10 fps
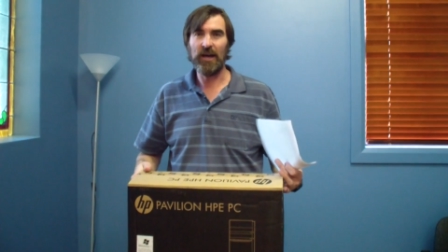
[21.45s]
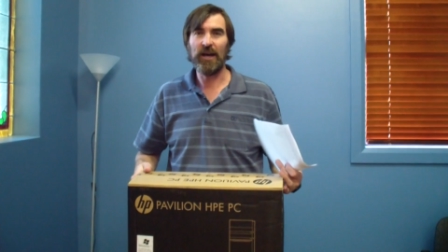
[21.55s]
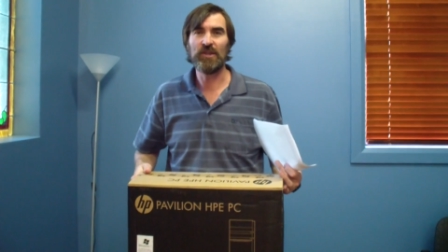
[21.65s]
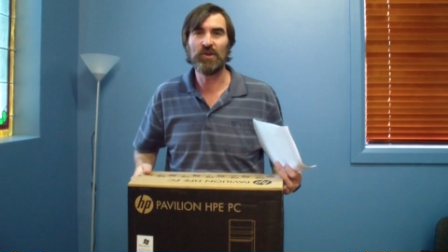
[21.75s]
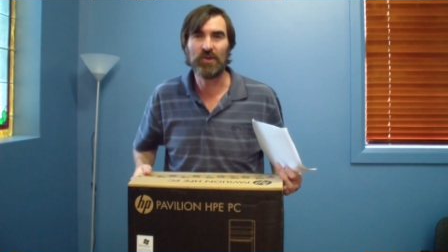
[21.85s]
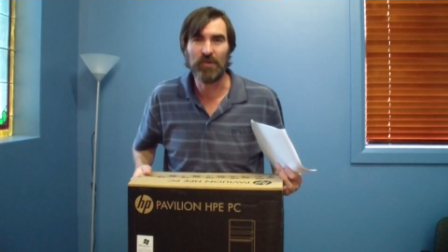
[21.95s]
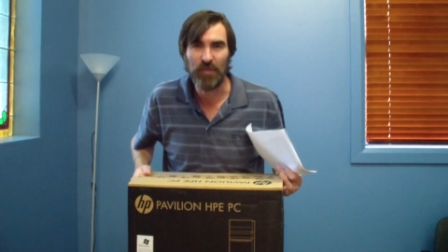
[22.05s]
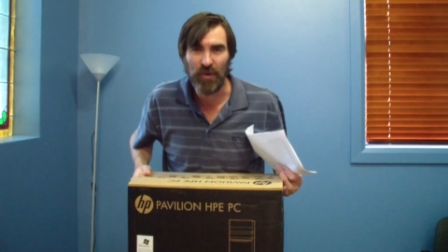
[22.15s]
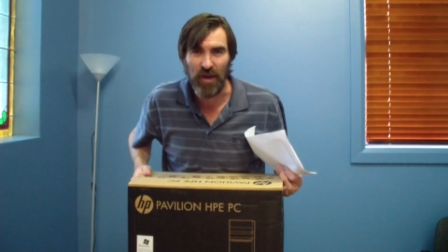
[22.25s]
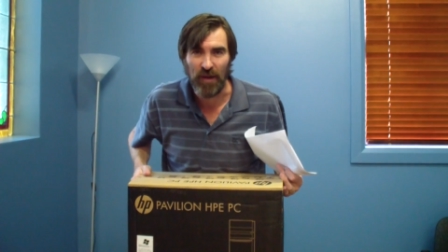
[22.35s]
a new
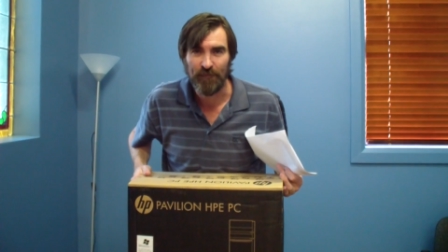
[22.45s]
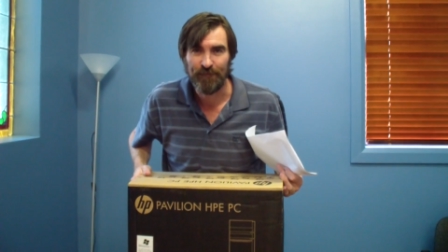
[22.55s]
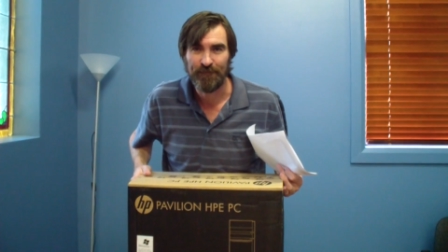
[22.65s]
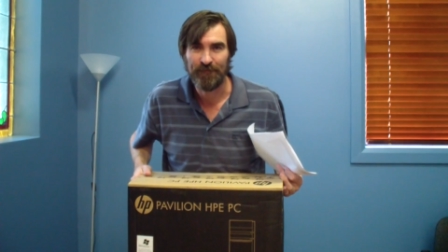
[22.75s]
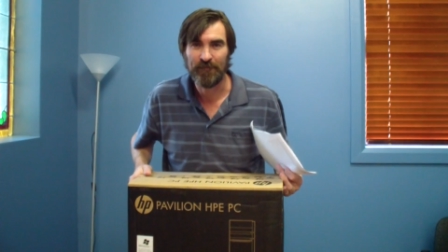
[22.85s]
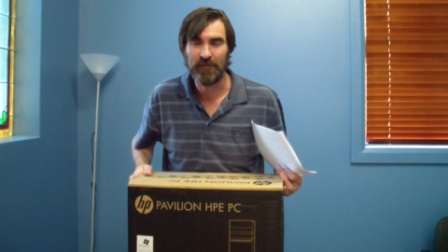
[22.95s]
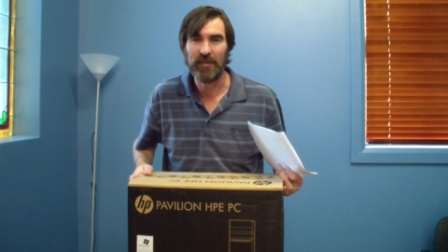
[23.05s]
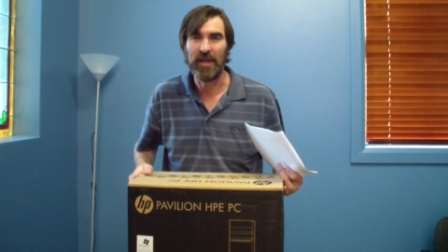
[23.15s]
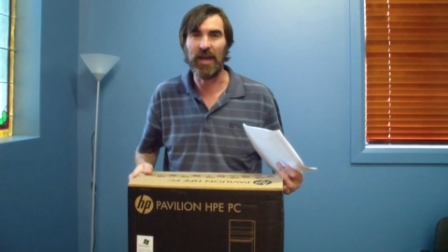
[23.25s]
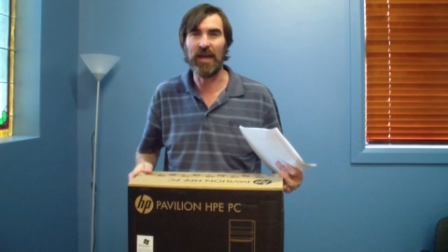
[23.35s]
computer
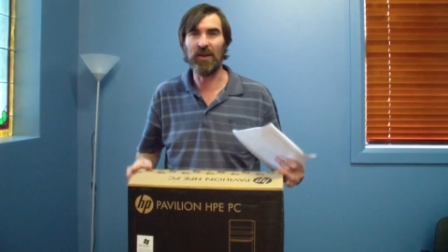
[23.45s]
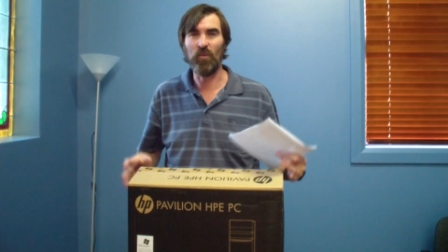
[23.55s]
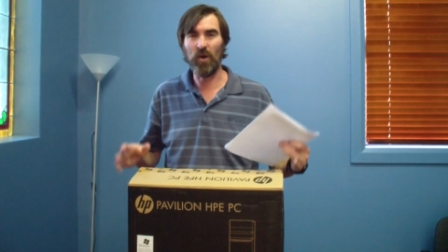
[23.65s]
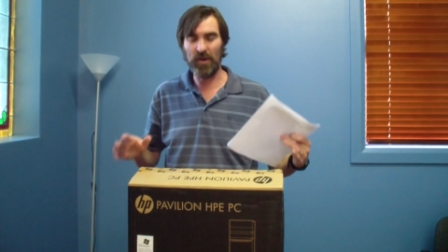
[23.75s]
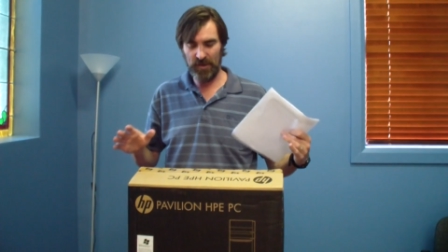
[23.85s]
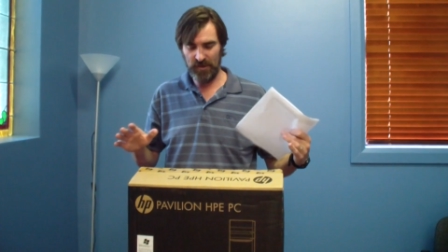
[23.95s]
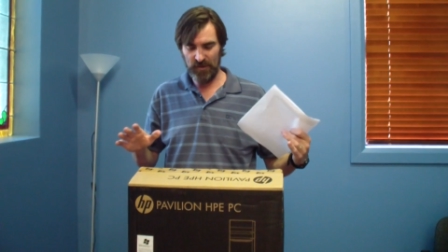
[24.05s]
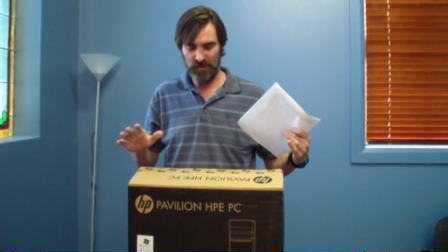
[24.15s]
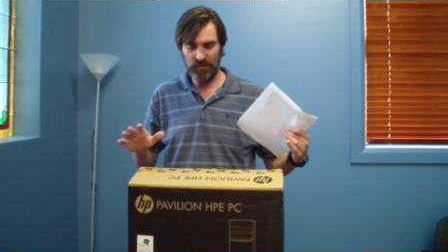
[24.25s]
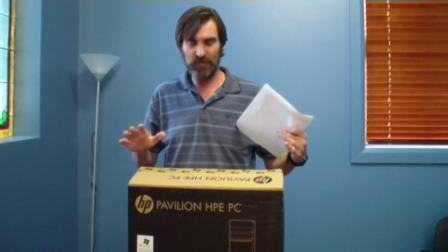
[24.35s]
and I wanted
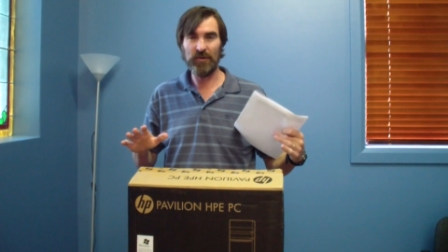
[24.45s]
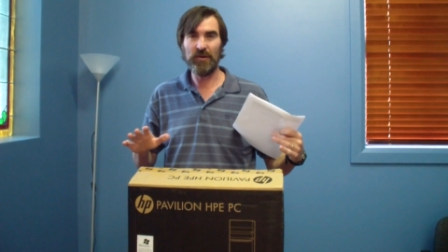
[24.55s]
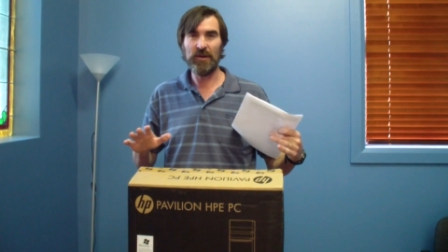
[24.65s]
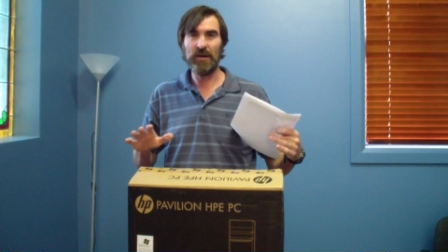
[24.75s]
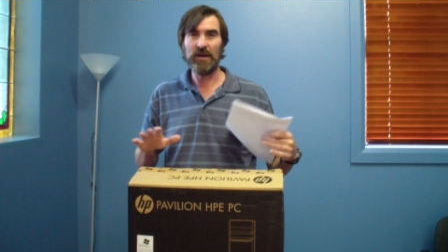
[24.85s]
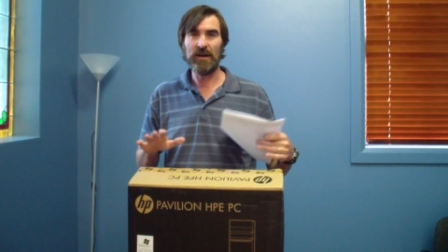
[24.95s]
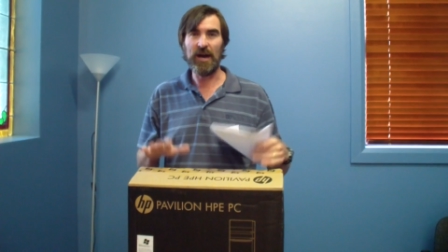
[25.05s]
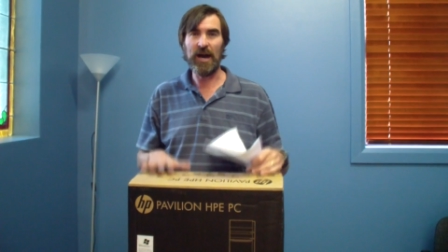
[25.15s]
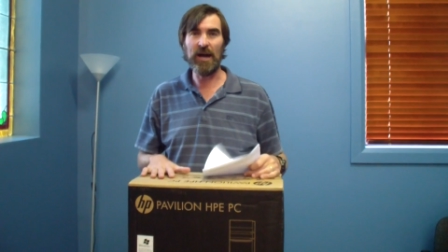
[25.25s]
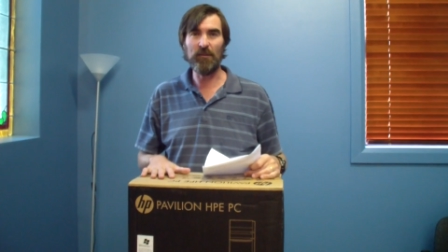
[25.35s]
to
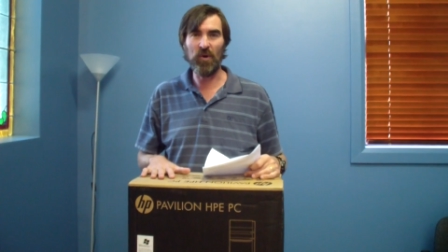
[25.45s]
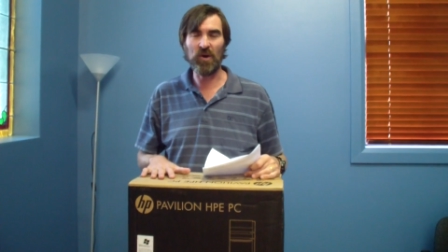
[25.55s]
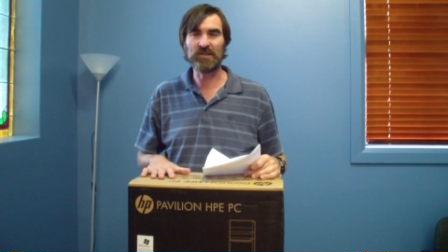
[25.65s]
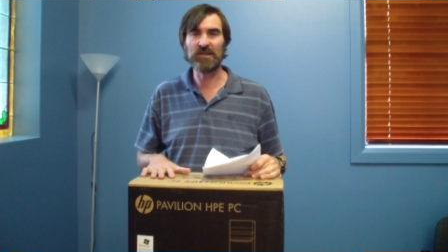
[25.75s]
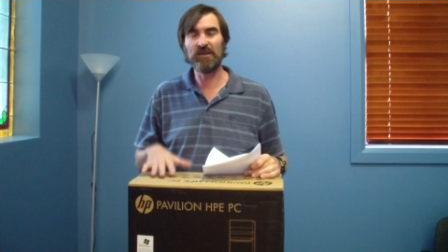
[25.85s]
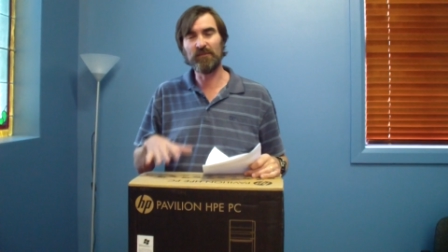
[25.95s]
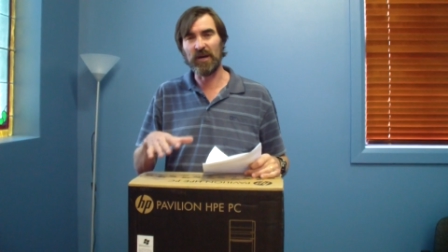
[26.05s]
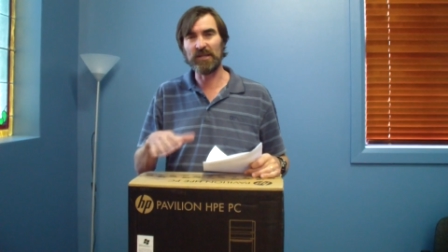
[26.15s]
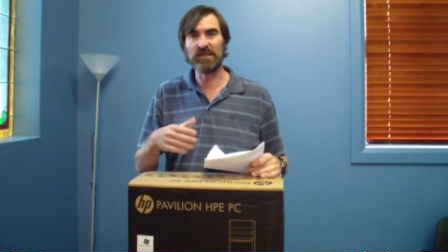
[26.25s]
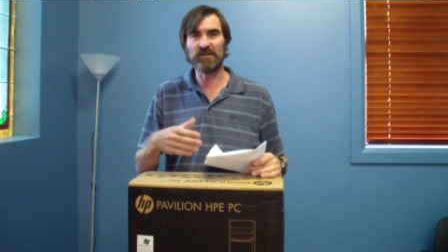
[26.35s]
unbox it
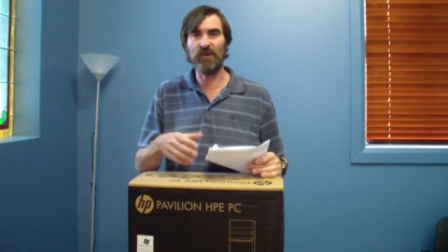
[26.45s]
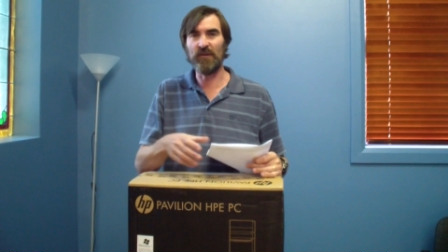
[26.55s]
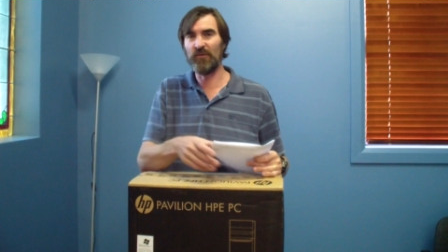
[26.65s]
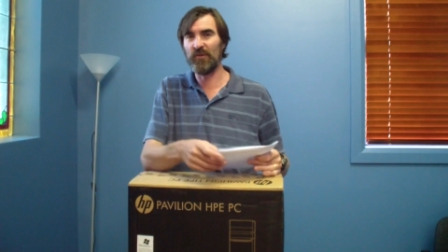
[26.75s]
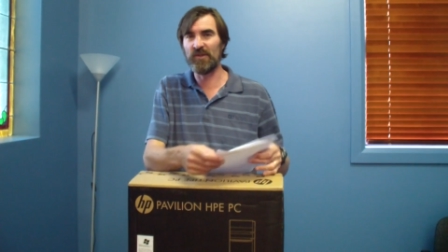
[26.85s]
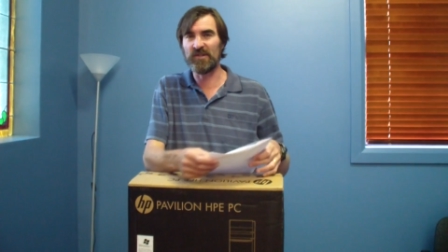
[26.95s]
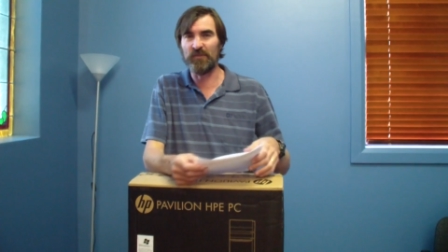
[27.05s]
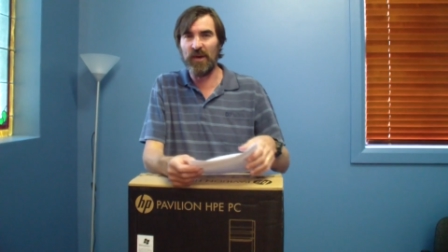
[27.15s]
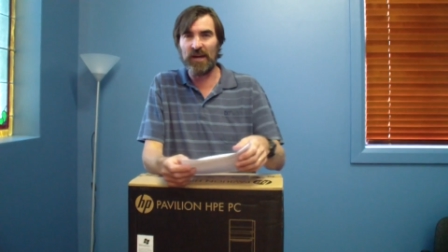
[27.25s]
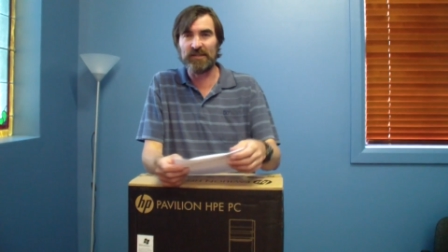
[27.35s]
but just run through the
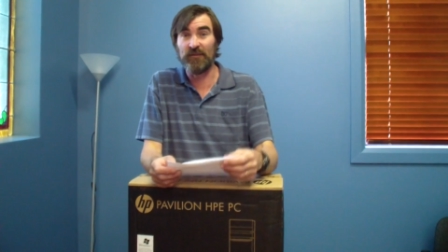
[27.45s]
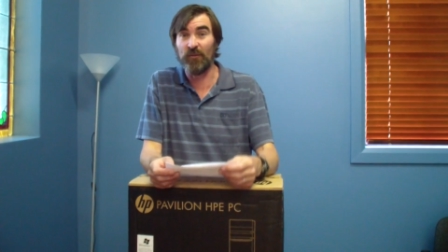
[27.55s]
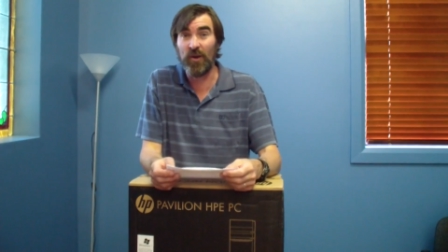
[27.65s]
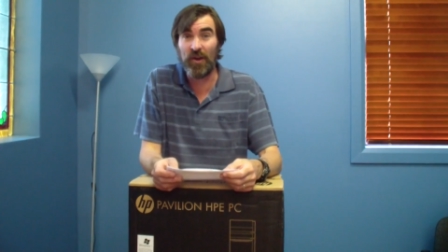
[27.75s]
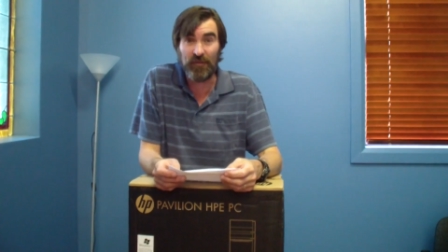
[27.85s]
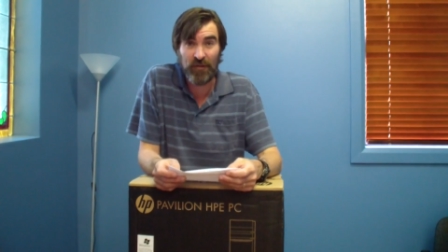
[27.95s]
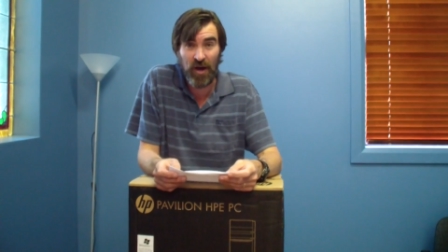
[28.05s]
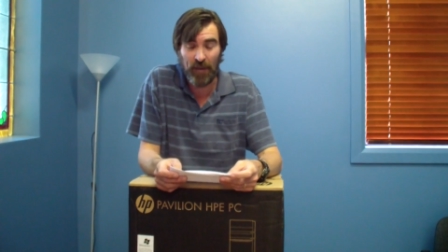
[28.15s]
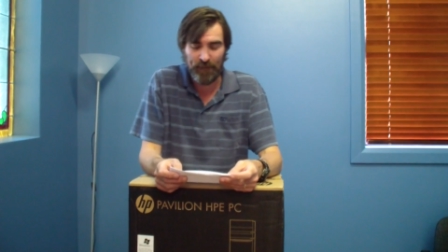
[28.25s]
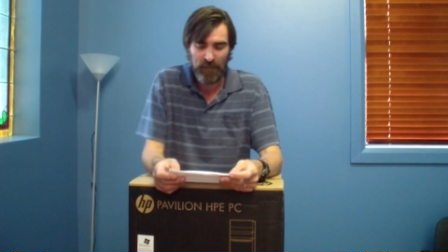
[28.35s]
specs of what I
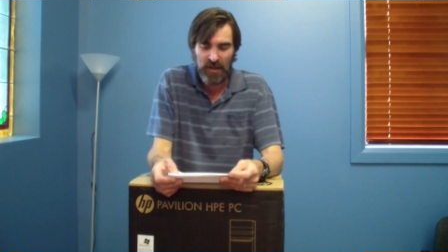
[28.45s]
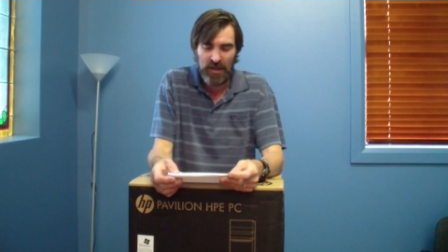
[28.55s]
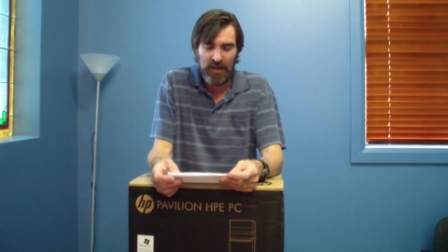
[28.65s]
got.